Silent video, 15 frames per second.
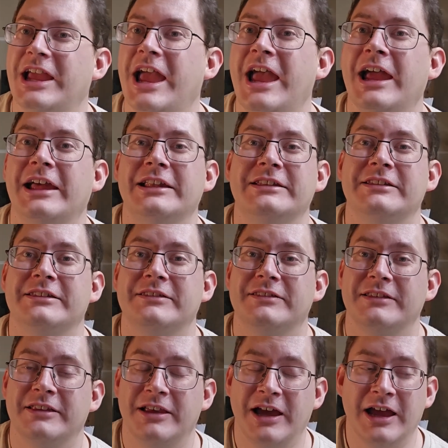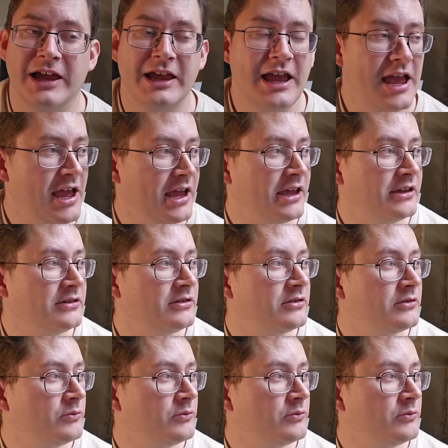and I had